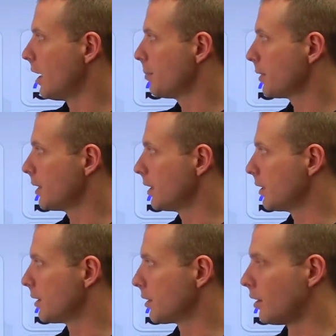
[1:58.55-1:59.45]
up
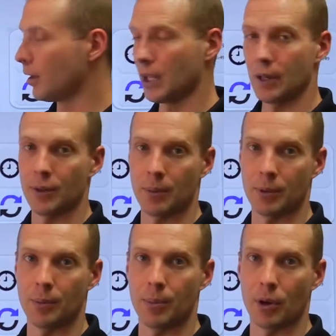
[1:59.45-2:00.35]
in the call-out
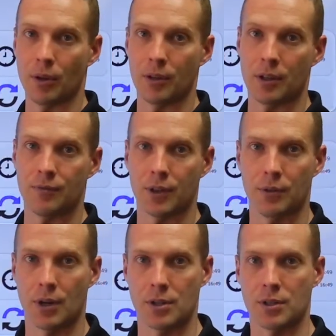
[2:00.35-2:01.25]
number part of the
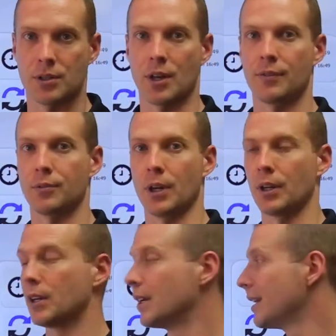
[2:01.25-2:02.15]
configuration
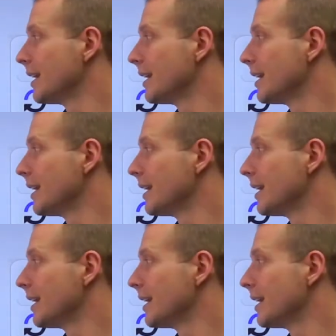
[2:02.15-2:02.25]
software.